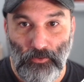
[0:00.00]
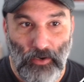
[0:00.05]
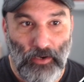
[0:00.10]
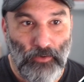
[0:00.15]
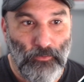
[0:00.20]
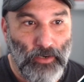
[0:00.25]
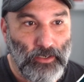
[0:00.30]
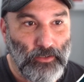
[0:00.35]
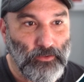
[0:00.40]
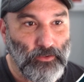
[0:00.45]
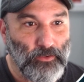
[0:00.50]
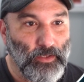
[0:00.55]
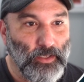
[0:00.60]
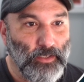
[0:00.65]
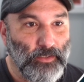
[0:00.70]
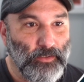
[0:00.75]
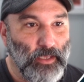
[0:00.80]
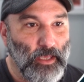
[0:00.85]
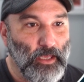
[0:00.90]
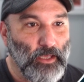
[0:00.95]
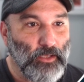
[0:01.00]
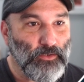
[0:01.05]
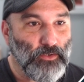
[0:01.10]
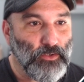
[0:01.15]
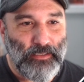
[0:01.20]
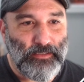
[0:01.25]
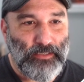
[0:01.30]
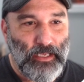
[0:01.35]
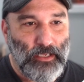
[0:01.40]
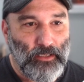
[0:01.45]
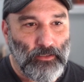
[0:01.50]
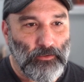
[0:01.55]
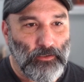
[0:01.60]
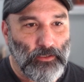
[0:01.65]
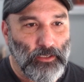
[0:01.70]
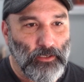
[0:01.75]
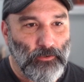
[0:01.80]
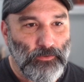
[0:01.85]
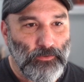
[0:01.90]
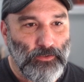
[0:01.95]
Great way to do this. But let's take a
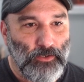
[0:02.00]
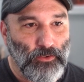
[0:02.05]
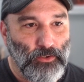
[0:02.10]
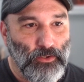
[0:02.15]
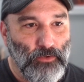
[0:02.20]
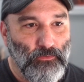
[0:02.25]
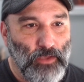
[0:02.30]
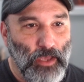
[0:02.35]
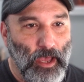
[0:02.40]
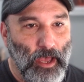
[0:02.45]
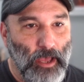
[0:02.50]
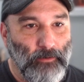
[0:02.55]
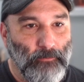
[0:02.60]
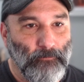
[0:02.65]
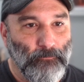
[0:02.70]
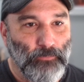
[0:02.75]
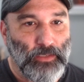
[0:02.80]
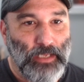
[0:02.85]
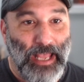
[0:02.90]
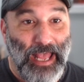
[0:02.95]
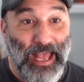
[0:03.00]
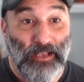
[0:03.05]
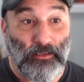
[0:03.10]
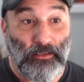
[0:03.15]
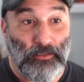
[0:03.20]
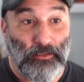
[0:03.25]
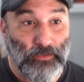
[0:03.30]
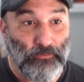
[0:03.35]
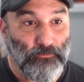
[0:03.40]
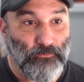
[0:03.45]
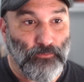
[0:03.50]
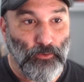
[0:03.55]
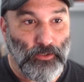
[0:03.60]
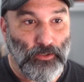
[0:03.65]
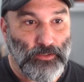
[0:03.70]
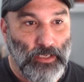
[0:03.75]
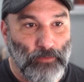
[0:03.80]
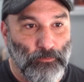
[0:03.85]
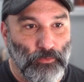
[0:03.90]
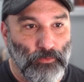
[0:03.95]
look here. So you've got Acolyte, for
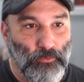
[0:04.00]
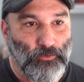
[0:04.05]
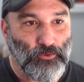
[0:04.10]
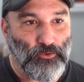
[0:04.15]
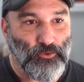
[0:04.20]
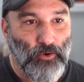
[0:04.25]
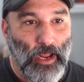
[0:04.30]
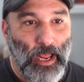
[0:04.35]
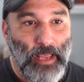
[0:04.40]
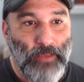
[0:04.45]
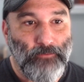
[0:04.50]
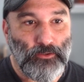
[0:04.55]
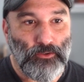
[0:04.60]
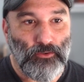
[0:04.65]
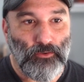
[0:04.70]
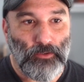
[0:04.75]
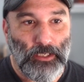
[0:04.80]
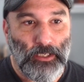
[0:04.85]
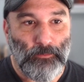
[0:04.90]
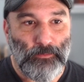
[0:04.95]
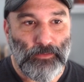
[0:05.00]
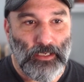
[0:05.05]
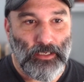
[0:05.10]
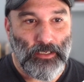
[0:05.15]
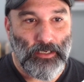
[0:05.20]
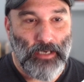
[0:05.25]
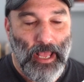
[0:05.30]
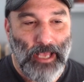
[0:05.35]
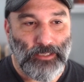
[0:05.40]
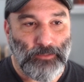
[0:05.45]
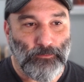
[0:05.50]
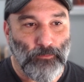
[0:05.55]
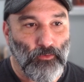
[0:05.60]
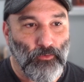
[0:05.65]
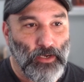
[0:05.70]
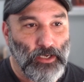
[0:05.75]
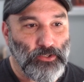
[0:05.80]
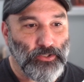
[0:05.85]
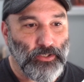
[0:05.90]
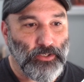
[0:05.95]
example, drives dreams and
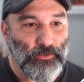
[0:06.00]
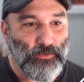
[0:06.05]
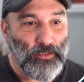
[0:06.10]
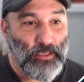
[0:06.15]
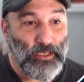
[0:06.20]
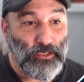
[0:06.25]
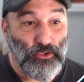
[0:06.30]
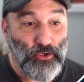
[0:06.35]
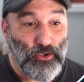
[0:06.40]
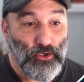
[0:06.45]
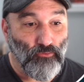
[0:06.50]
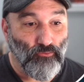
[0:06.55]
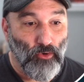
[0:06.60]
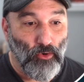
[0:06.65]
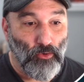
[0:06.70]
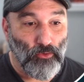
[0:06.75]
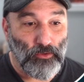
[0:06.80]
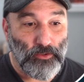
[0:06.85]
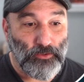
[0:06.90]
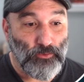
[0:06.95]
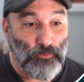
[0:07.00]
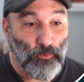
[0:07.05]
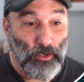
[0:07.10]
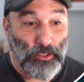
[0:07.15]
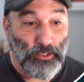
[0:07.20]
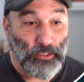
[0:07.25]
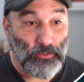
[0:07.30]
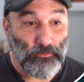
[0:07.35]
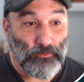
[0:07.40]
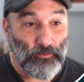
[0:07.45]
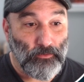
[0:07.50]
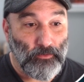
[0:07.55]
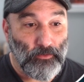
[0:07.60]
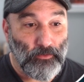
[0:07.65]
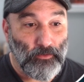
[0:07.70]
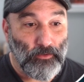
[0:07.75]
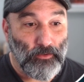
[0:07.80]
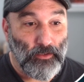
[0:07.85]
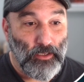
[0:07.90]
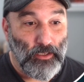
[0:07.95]
aspirations. Then you can roll a 20.
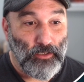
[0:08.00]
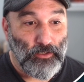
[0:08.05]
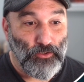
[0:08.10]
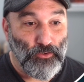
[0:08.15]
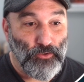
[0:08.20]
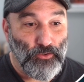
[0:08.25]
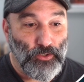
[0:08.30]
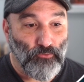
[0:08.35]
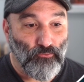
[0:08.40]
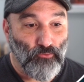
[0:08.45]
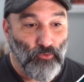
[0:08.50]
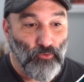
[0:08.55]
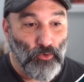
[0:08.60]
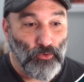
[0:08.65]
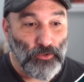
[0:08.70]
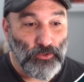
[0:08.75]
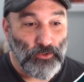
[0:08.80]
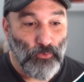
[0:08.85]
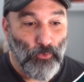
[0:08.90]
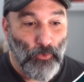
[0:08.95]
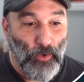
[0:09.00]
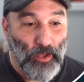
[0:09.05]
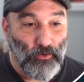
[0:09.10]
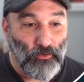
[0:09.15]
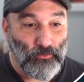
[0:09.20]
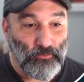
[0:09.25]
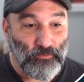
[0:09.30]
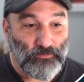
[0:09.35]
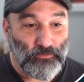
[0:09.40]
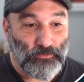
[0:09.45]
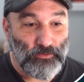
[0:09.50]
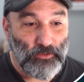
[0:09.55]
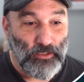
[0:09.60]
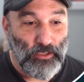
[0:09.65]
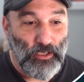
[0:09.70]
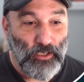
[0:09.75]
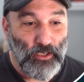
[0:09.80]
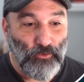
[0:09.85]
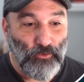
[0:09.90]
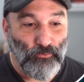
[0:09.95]
You can roll a 12,
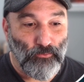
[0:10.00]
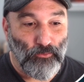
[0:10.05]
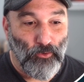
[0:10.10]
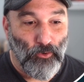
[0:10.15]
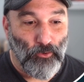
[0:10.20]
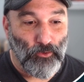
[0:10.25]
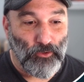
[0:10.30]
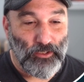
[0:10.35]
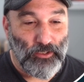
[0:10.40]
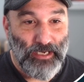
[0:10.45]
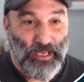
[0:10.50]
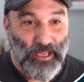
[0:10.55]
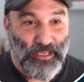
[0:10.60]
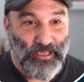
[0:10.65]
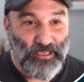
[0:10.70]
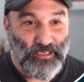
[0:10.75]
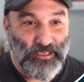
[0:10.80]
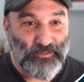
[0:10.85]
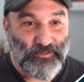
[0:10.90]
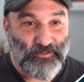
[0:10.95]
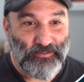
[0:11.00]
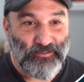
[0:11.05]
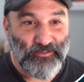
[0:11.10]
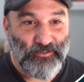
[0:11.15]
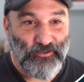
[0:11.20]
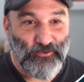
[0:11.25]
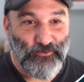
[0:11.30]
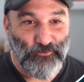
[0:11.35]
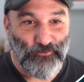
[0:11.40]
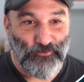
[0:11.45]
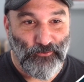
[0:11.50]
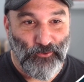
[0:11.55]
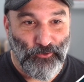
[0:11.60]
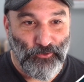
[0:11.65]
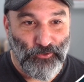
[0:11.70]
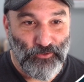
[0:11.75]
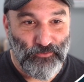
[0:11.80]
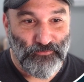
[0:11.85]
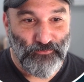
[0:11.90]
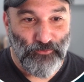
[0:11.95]
roll an 8,
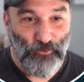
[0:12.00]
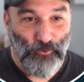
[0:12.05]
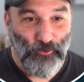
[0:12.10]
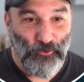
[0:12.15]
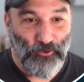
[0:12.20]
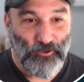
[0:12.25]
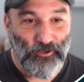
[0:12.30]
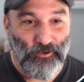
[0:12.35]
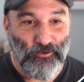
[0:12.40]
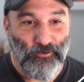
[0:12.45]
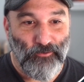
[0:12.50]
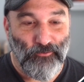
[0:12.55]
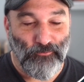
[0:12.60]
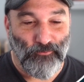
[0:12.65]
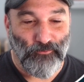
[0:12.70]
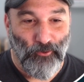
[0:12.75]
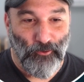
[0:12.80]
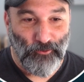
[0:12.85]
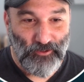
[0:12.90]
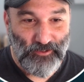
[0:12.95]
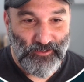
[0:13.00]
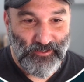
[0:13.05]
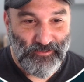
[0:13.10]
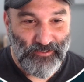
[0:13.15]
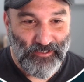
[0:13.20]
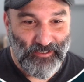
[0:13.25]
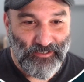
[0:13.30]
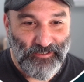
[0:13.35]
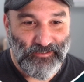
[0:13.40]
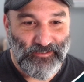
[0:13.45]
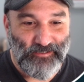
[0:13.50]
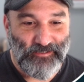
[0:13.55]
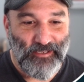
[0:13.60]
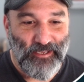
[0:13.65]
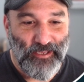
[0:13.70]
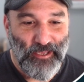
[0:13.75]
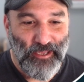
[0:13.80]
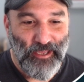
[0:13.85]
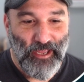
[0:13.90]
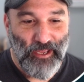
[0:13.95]
roll a 4, roll a
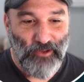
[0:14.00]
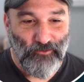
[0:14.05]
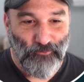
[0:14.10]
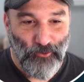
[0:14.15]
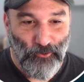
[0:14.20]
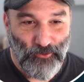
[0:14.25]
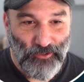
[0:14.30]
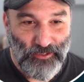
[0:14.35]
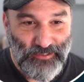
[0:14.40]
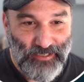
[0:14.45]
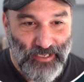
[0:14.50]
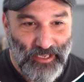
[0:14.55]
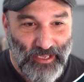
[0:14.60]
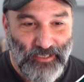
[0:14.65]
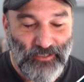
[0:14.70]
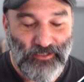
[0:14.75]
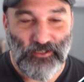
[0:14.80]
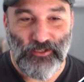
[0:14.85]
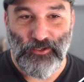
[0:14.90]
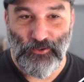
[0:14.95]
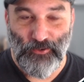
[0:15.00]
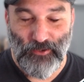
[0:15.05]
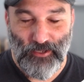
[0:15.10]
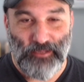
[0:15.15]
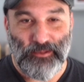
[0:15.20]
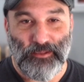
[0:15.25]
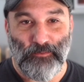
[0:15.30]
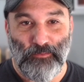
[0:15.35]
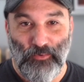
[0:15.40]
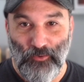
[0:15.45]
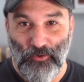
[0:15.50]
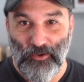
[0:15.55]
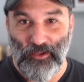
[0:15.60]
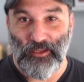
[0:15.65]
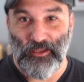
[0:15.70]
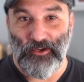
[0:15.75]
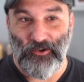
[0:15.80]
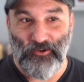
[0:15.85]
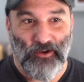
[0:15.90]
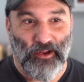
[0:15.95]
6, roll a 10. You get the
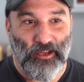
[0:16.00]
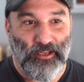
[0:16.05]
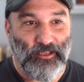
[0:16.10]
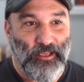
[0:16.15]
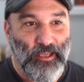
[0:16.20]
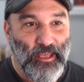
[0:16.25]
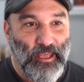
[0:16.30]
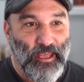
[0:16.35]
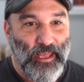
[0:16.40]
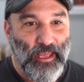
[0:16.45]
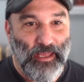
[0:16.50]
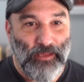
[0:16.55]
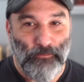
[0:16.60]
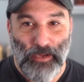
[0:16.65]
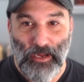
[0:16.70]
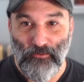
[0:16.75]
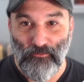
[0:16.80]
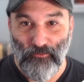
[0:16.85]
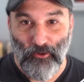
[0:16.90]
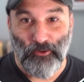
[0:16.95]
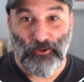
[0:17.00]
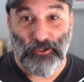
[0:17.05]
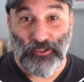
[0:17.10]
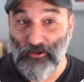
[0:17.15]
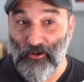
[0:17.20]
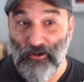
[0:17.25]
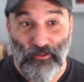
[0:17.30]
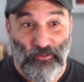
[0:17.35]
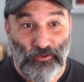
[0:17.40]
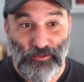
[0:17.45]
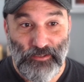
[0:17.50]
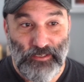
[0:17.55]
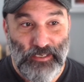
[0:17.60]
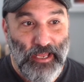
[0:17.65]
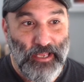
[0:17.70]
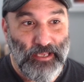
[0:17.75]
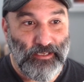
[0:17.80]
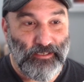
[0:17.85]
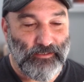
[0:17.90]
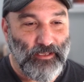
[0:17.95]
point here, right? And by rolling all those
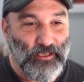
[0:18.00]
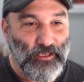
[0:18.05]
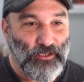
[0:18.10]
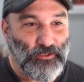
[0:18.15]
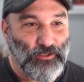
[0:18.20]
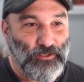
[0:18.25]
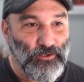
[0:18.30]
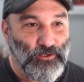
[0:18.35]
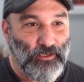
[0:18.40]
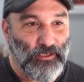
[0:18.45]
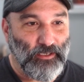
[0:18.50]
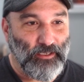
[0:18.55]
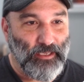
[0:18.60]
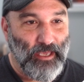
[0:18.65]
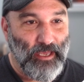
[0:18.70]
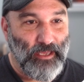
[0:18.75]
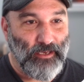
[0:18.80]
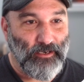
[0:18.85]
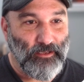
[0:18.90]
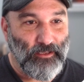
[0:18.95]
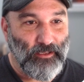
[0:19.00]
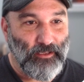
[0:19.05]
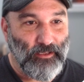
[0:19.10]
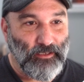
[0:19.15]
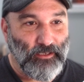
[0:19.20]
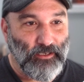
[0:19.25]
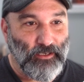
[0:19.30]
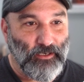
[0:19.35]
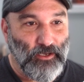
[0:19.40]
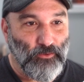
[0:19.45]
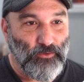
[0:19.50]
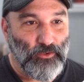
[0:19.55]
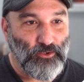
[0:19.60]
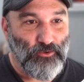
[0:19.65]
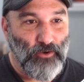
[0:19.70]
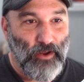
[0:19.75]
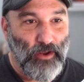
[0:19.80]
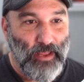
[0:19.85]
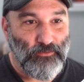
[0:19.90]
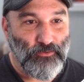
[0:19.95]
dice, you can get, the
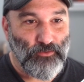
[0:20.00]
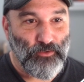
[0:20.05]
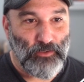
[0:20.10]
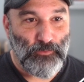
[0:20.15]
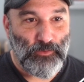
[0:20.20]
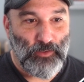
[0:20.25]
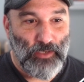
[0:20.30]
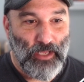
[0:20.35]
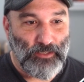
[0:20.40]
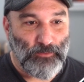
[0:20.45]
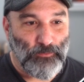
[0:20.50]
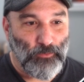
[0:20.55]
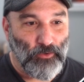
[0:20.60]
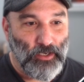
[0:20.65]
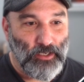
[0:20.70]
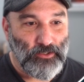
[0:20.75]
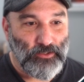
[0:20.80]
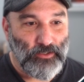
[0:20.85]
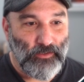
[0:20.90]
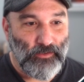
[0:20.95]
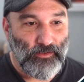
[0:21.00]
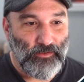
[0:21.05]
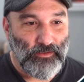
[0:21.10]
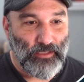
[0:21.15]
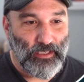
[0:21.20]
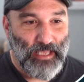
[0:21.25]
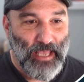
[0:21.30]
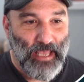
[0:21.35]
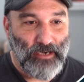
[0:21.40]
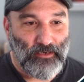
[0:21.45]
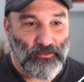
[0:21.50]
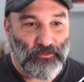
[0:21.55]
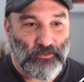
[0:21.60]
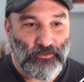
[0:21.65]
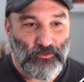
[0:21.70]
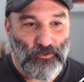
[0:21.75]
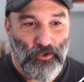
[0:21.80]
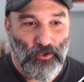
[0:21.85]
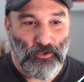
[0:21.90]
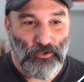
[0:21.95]
drives, dreams, and aspirations, the
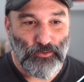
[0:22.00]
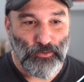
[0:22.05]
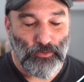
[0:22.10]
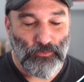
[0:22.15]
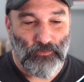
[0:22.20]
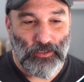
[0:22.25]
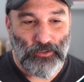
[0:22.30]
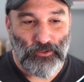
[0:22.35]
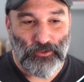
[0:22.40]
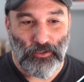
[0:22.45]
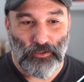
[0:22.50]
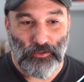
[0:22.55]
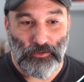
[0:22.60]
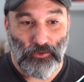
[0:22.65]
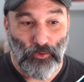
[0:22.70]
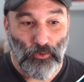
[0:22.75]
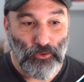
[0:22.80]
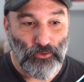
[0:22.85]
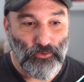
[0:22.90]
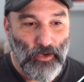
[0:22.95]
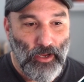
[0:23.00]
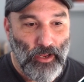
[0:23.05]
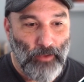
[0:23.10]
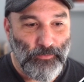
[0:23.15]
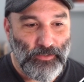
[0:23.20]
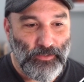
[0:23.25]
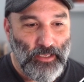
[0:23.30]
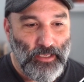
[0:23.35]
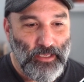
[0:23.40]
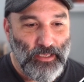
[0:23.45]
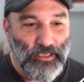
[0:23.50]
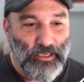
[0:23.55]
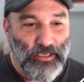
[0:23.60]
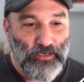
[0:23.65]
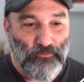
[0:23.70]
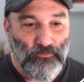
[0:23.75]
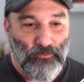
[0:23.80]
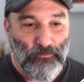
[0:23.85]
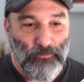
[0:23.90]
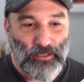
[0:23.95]
catalyst, calls to adventure, and lore drops,
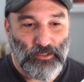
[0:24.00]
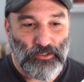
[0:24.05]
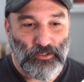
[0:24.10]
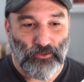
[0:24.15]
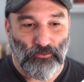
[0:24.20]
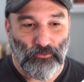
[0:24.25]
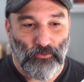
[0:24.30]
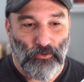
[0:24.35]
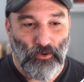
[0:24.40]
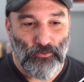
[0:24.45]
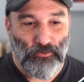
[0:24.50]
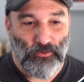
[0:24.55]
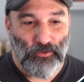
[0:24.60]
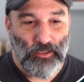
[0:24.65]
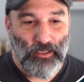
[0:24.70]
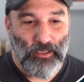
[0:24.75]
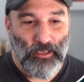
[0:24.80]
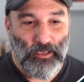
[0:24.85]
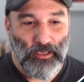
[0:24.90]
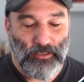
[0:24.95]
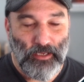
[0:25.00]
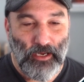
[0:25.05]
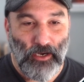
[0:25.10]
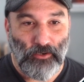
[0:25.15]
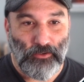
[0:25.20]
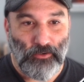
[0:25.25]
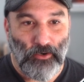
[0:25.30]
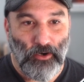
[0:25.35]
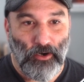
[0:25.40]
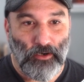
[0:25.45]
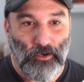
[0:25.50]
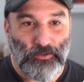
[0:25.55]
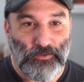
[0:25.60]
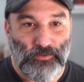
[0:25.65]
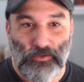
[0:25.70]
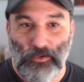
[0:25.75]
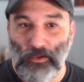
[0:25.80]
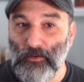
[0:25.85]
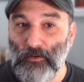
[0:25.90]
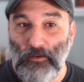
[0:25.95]
information, growth, and character
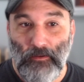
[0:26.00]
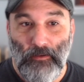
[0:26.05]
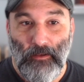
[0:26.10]
arts.